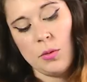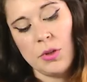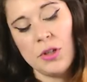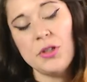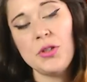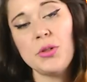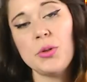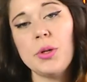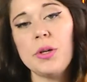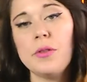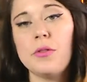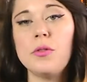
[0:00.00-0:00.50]
want to
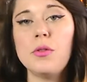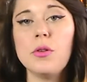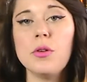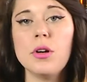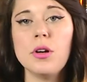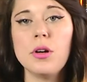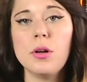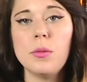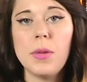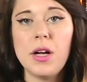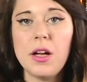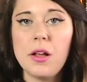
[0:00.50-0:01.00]
do it
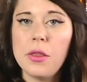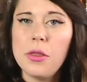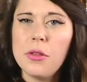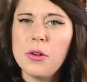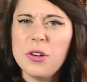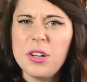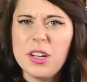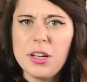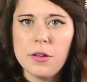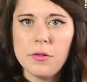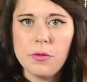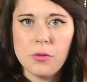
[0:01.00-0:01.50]
for about
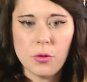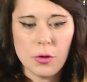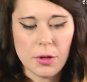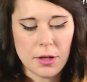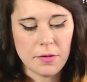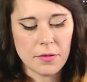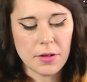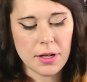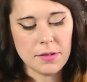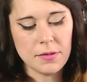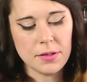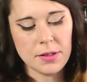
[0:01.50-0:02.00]
30 to
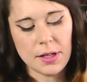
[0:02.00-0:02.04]
45